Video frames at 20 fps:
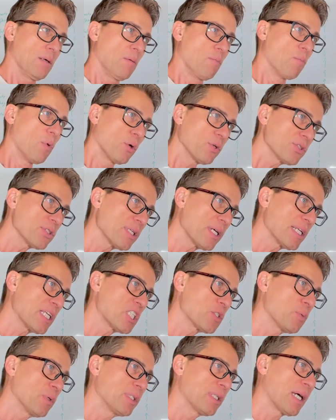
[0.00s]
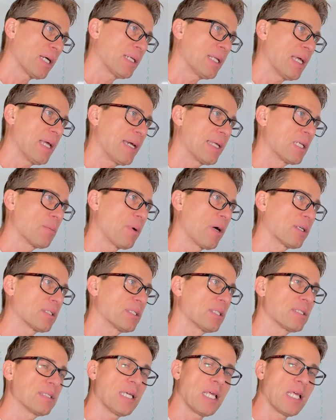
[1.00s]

most studies were done at about